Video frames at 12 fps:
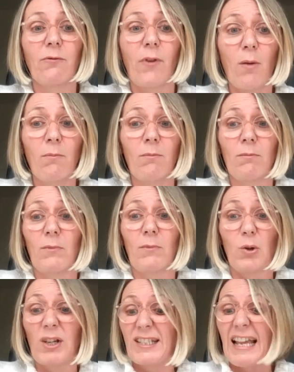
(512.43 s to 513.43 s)
from
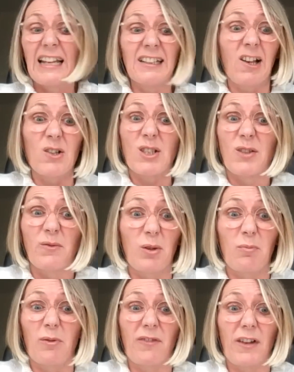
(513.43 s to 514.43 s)
lawyers and lots of
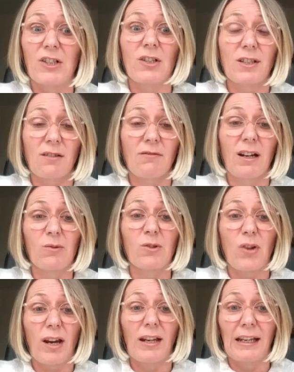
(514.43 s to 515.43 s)
other professions around
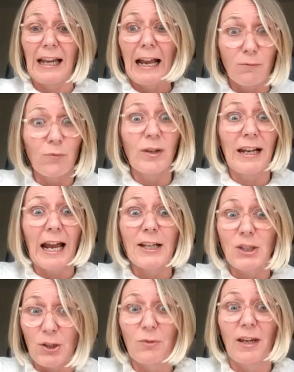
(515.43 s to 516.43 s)
training.
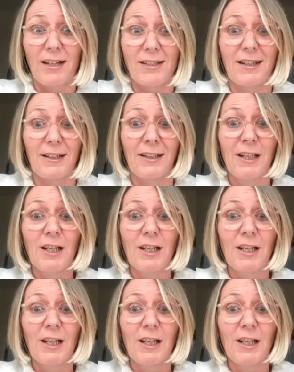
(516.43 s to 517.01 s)
I do get it.